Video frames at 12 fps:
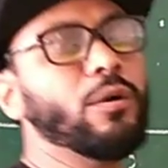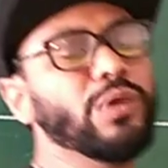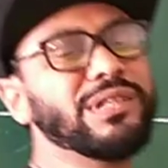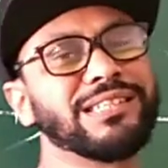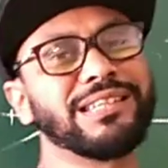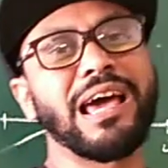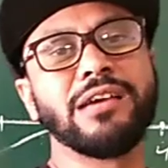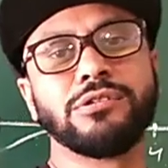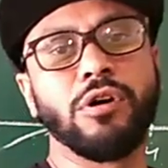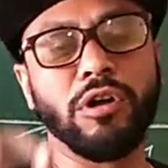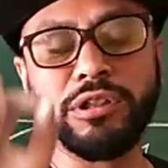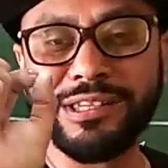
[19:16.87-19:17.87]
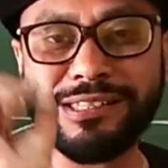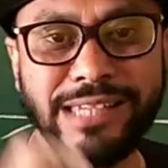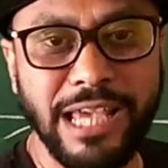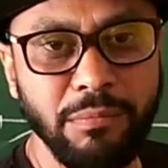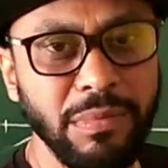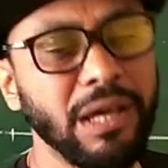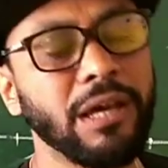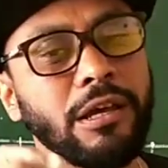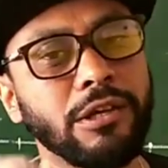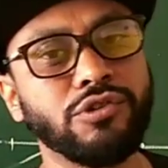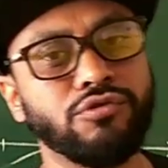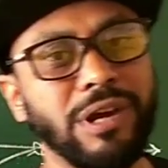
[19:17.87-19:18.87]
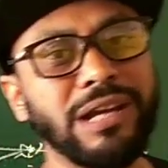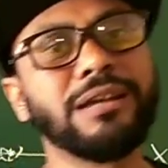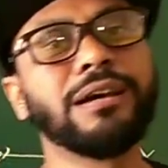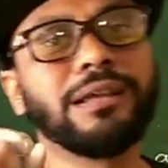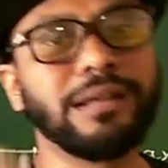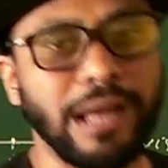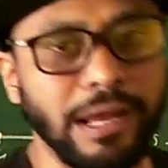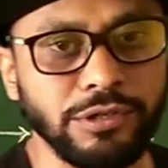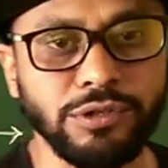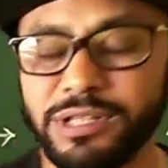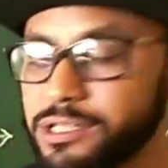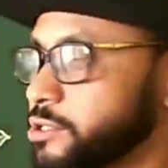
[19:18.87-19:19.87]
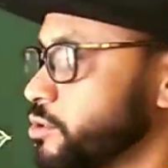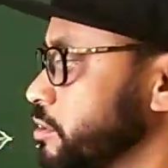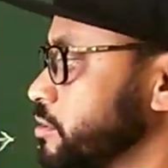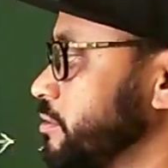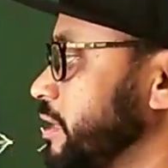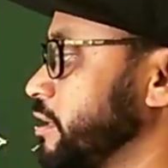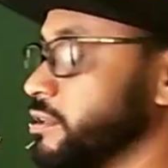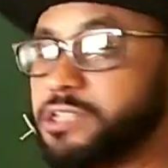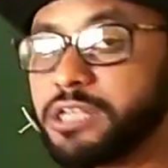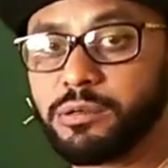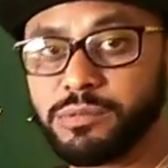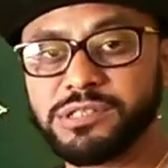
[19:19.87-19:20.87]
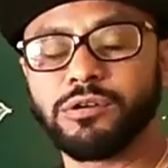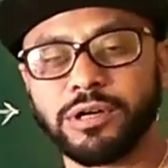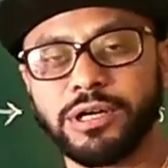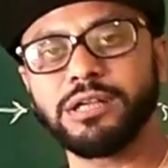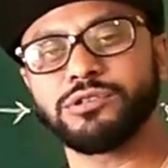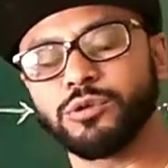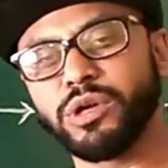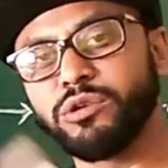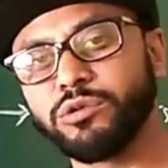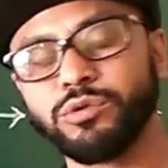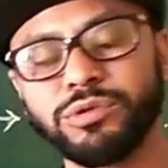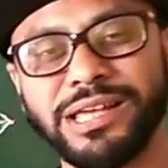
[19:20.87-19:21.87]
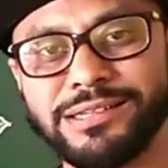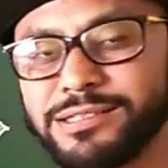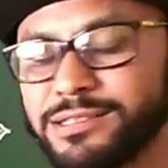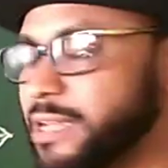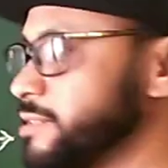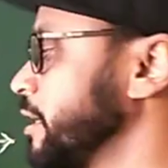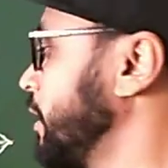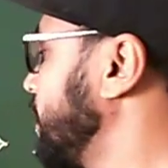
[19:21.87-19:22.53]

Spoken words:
which lies on the same straight line. So this is also there in the syllabus. Okay, so when you do the exercise,